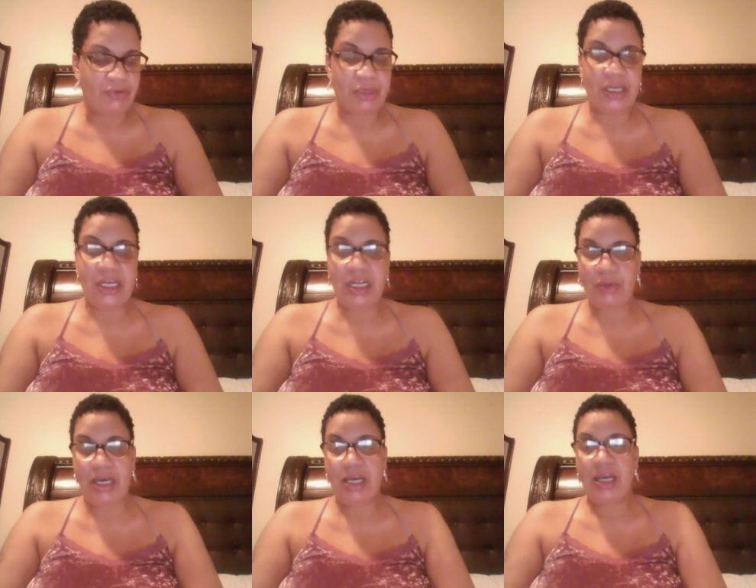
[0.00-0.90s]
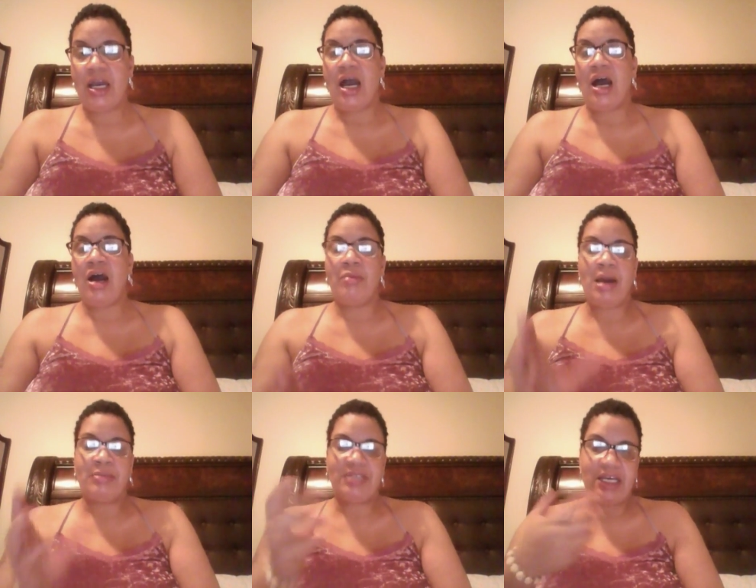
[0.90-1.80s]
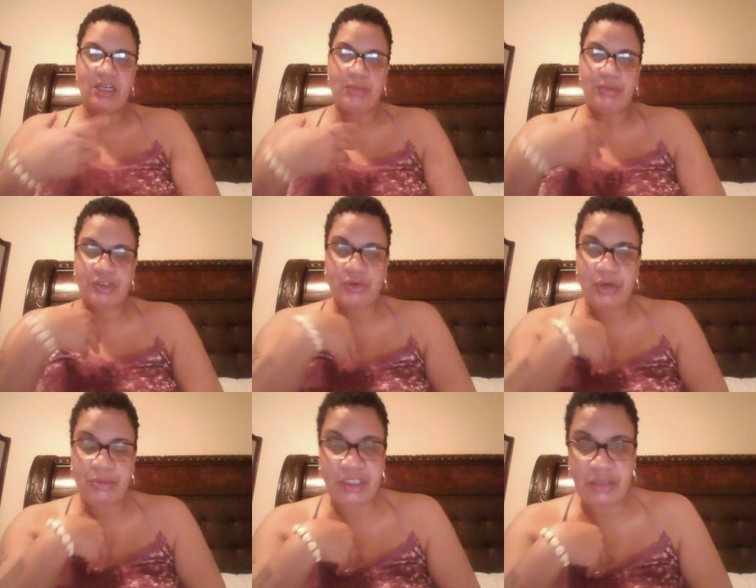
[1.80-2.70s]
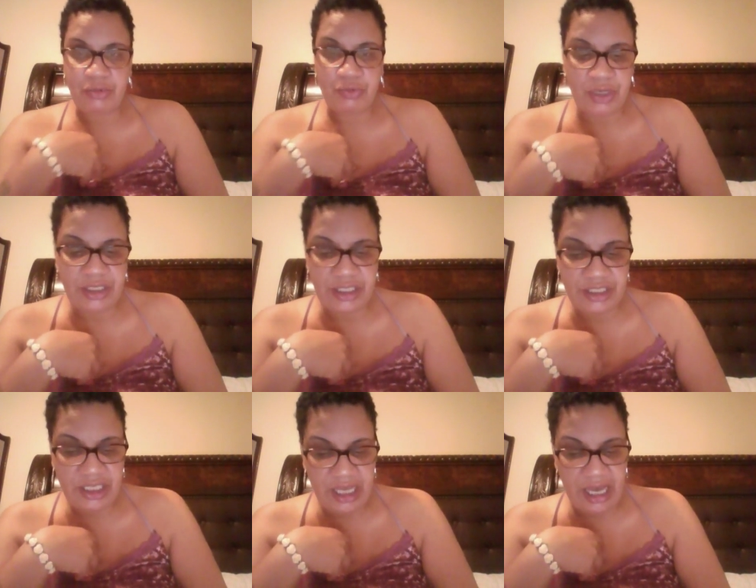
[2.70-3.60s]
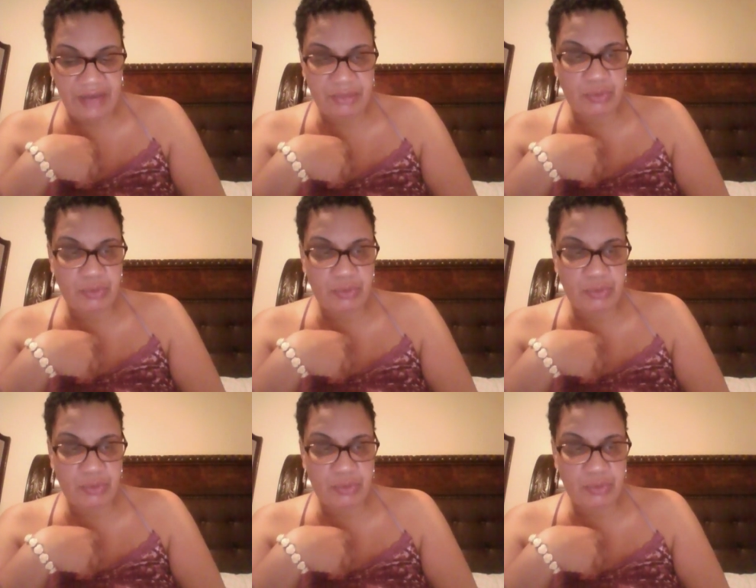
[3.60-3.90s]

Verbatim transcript: But anyway, um, I'm taking a prescription one that she gave me,